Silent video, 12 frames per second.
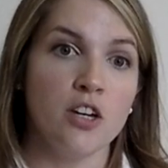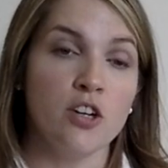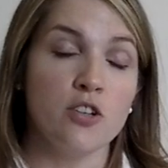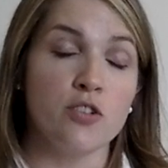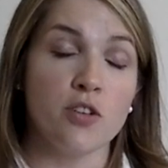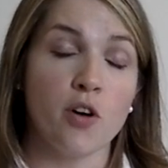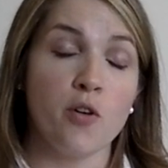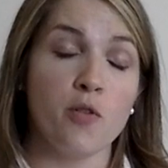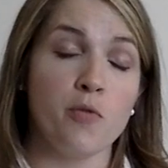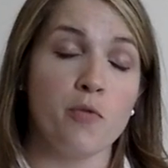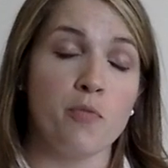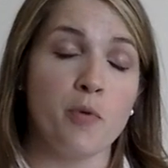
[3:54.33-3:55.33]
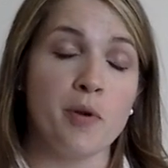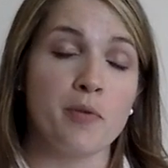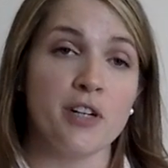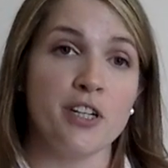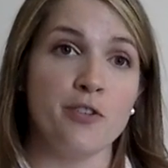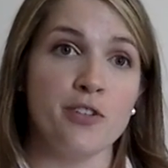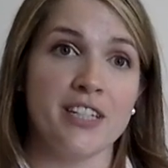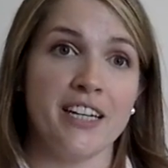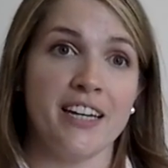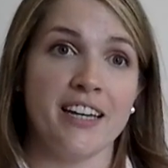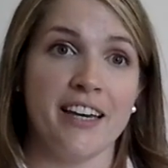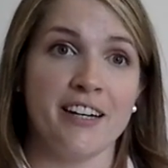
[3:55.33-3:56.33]
So when we were
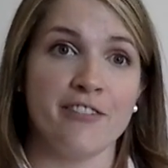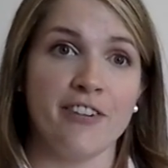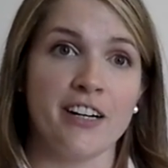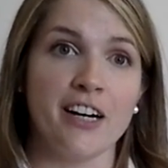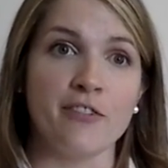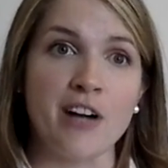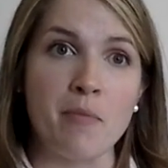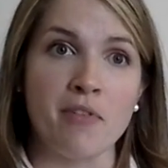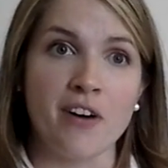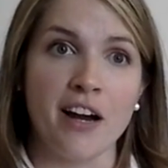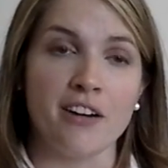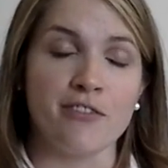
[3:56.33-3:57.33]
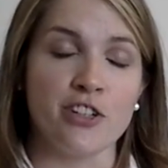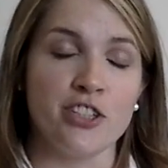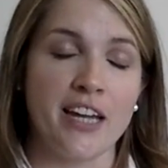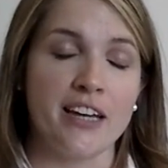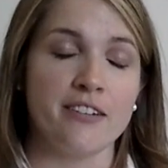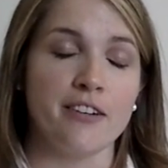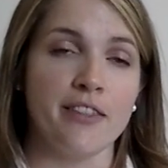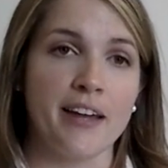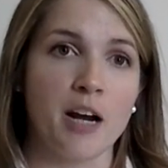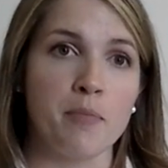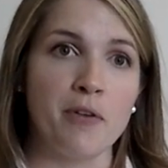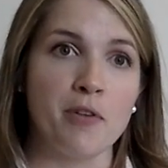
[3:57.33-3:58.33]
using interferon ribavirin for standard
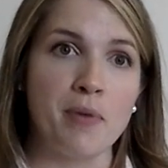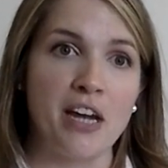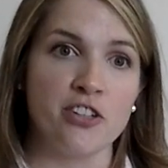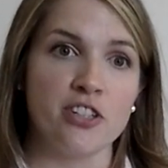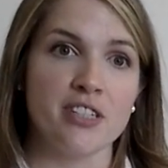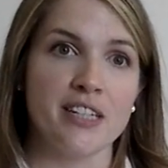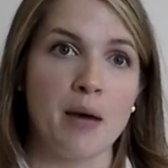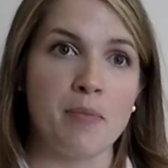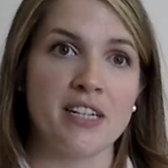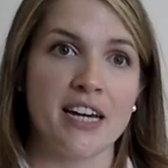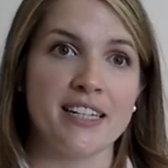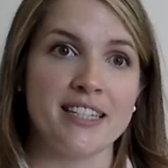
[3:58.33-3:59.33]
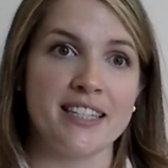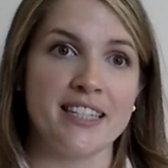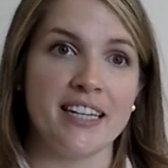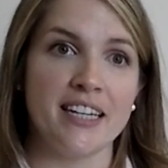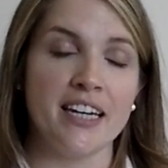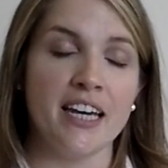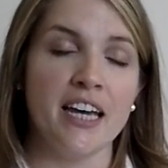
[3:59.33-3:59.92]
therapy with patients in hepatitis C,